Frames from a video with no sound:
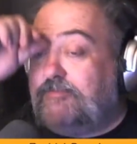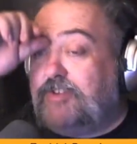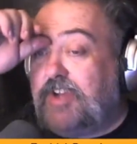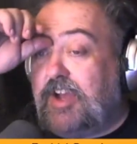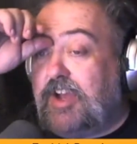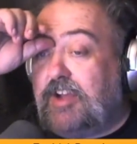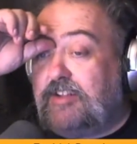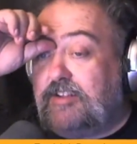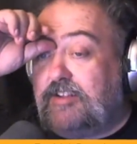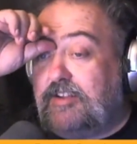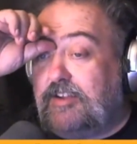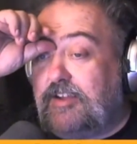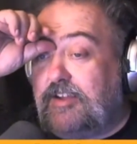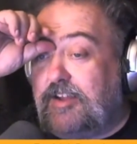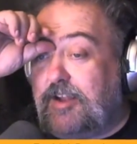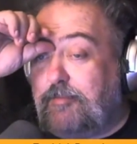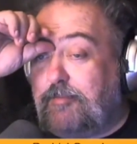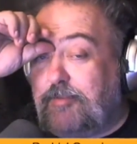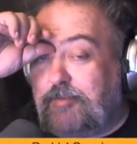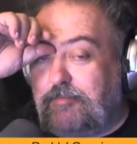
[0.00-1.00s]
chat,
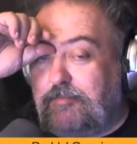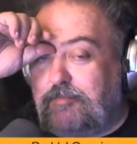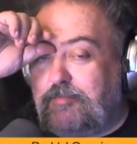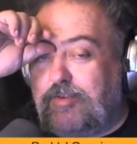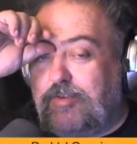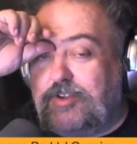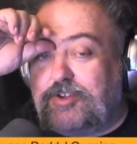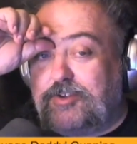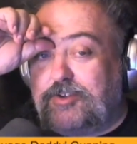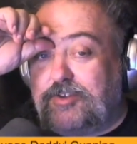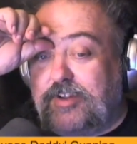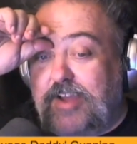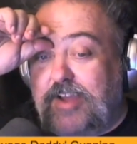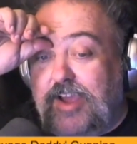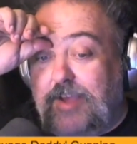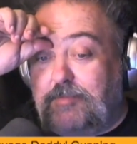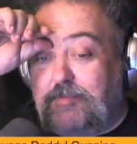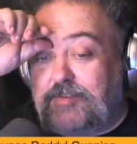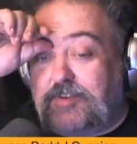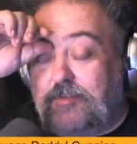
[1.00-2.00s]
and I'm going to butcher the
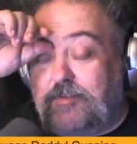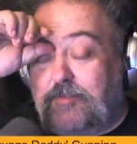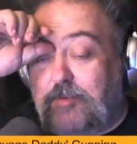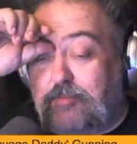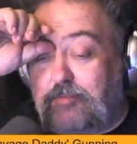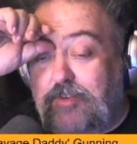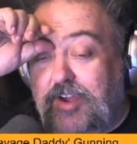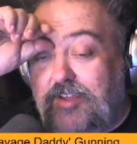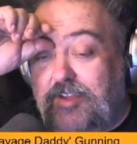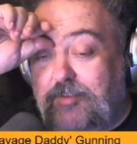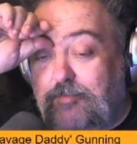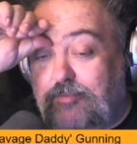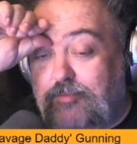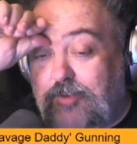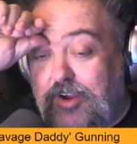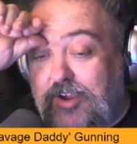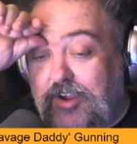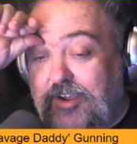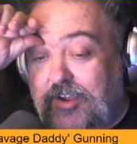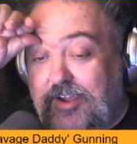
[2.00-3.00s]
name. So if you're playing the
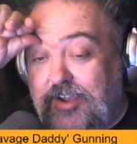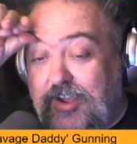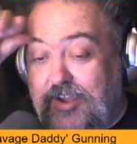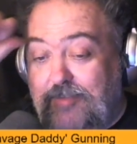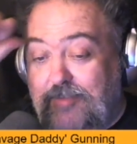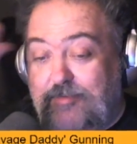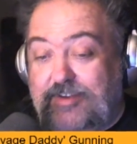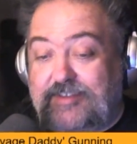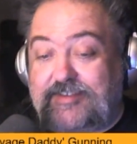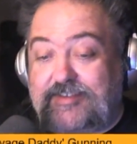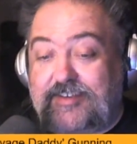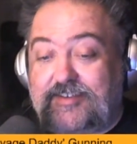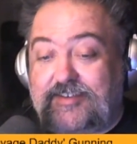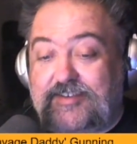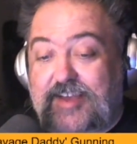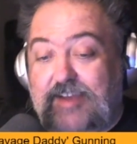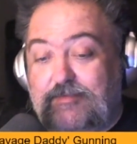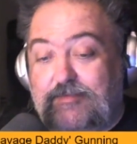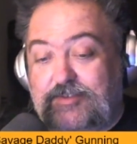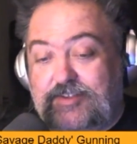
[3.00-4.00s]
drinking game and it says
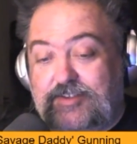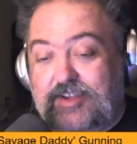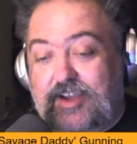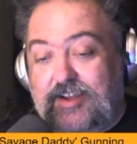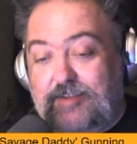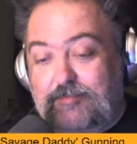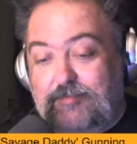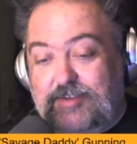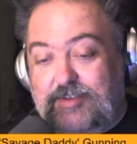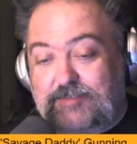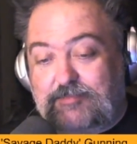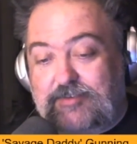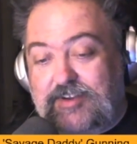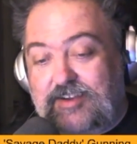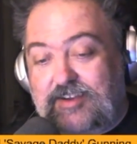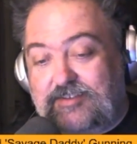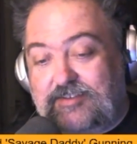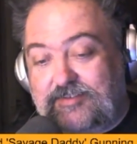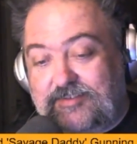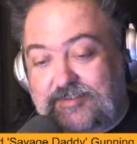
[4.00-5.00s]
Savage Daddy
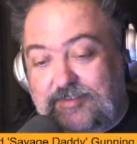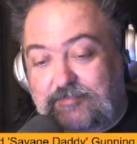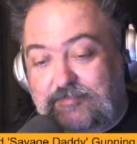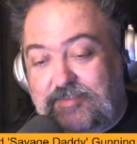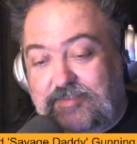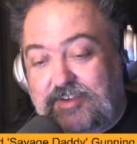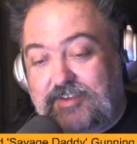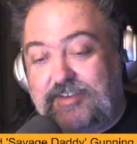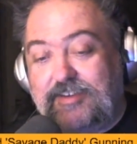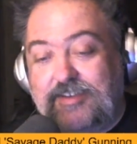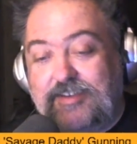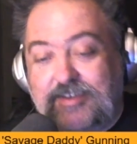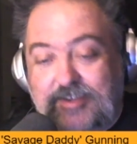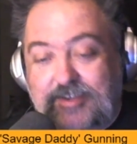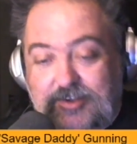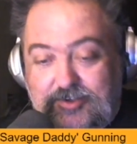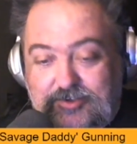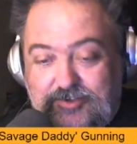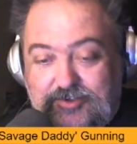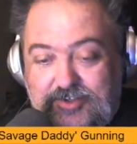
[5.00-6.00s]
mispronounces something,
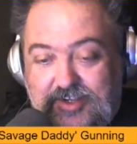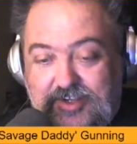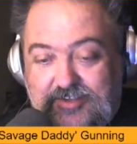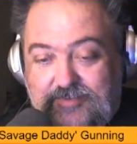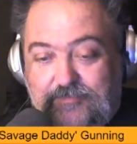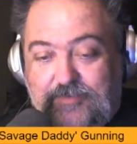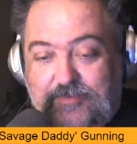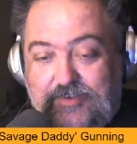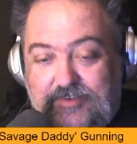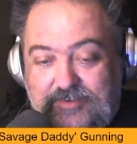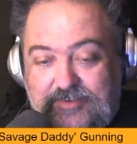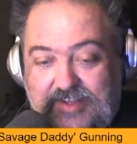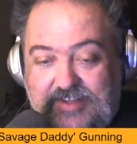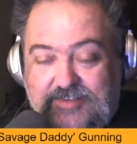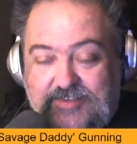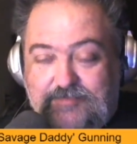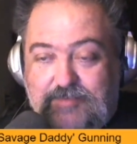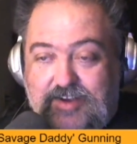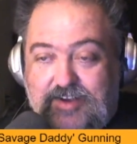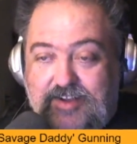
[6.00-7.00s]
here's your chance to fill in that
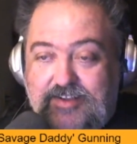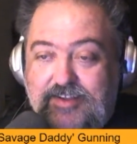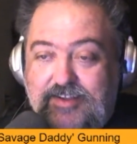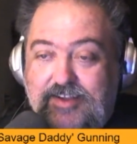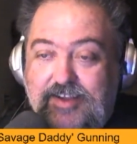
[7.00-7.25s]
spot.